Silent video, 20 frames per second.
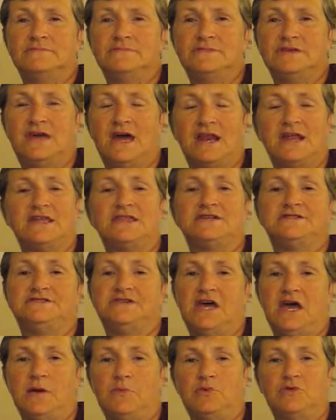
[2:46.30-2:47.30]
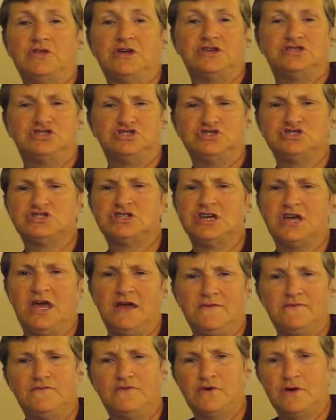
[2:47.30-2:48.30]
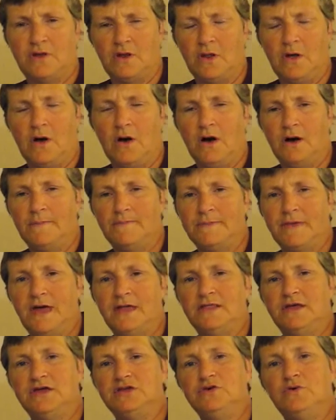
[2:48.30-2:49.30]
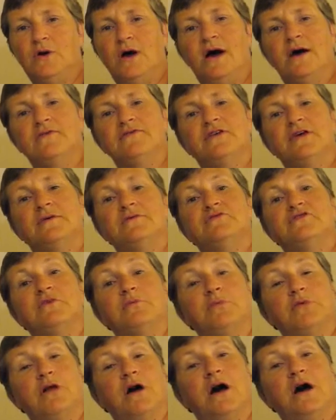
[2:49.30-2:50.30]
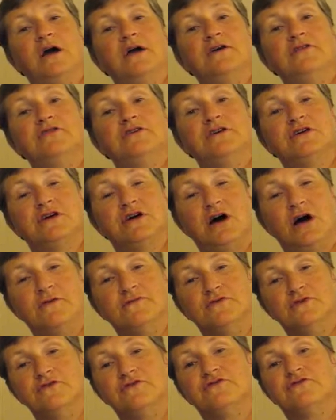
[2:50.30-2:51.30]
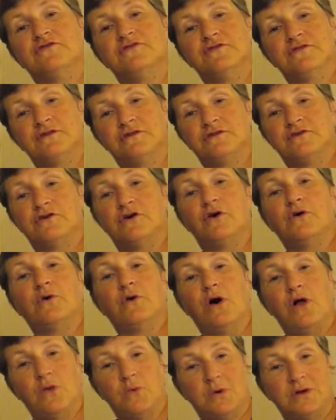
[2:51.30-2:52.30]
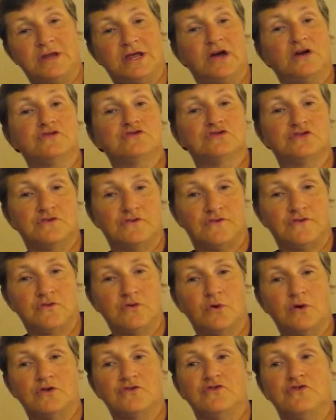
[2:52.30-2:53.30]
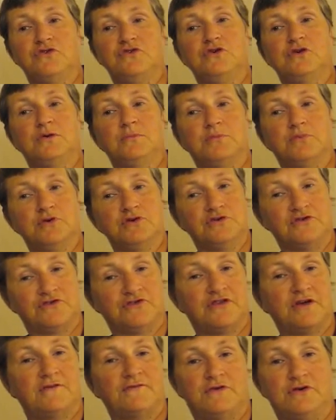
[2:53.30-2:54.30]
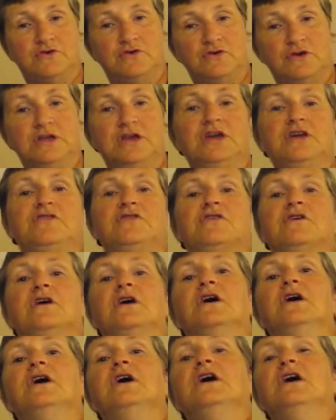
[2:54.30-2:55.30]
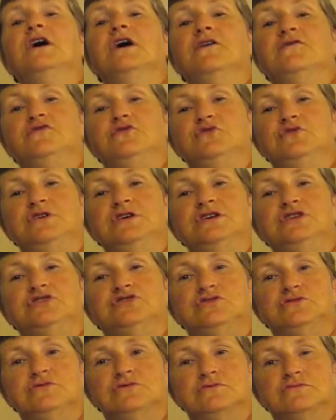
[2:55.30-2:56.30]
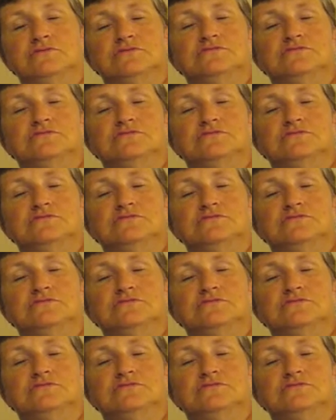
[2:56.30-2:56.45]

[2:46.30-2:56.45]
getting the table that's usually 8 foot long, and then you have to supply the covers to go all the way down to the floor so you can put your stuff underneath if you need to,